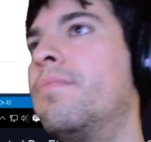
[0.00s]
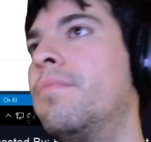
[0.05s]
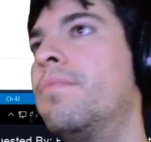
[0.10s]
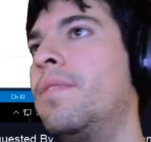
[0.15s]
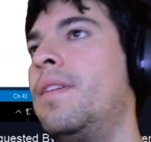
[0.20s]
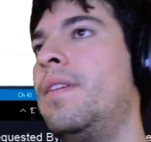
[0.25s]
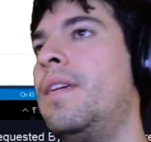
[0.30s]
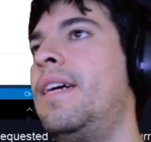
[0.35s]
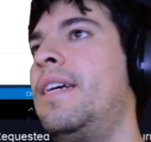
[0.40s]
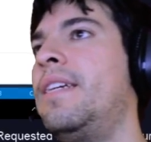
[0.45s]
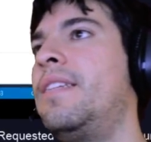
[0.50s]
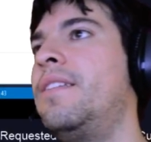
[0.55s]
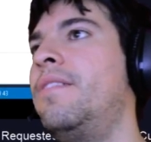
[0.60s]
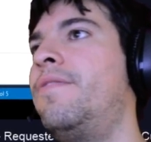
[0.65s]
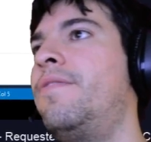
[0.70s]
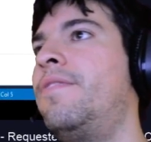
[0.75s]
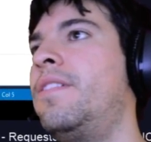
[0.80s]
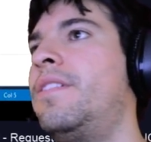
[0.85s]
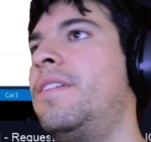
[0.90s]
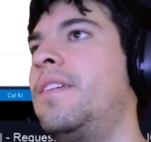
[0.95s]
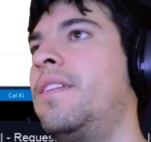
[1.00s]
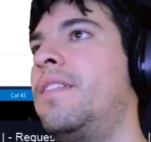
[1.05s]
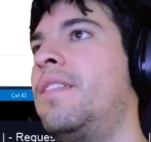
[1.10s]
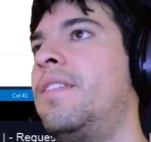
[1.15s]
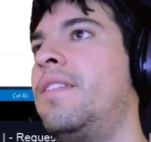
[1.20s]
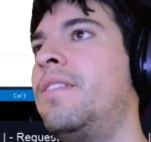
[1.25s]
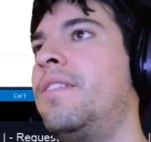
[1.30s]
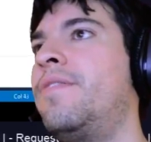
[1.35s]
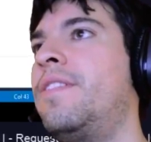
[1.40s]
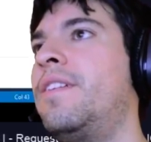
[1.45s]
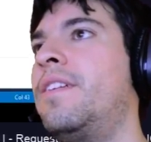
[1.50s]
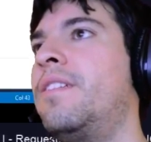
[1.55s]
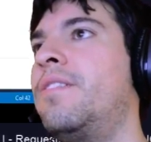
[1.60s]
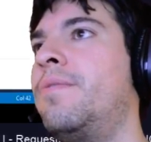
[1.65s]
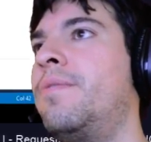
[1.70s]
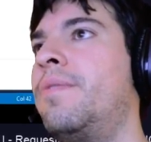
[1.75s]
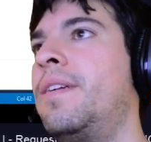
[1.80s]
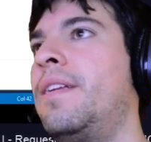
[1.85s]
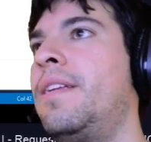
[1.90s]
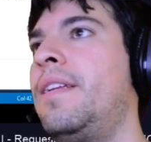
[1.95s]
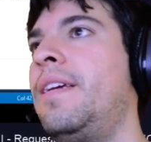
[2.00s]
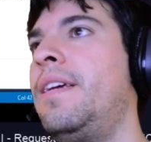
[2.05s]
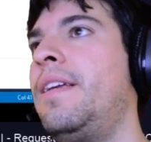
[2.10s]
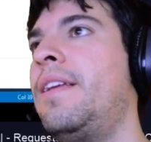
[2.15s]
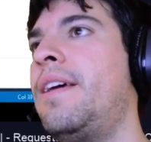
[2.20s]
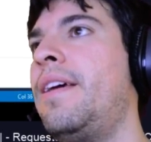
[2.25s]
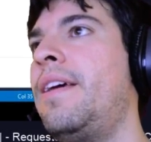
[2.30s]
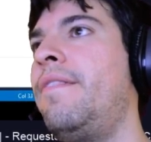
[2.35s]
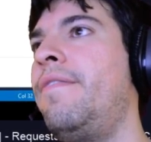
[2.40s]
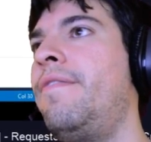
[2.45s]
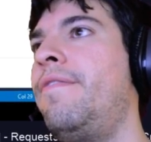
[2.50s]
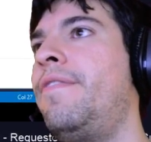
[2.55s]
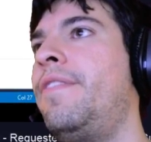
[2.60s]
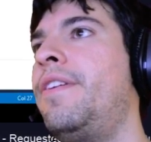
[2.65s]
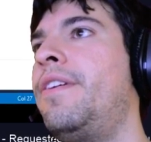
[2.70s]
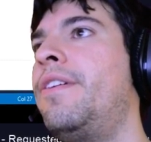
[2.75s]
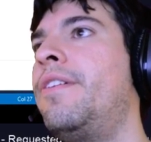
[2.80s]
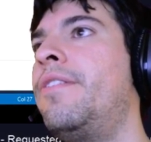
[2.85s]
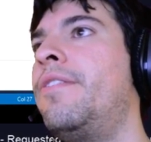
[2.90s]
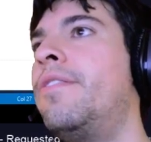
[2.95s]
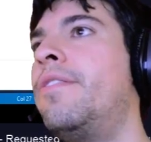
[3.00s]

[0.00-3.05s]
Alright, so first things first, we're going to need a view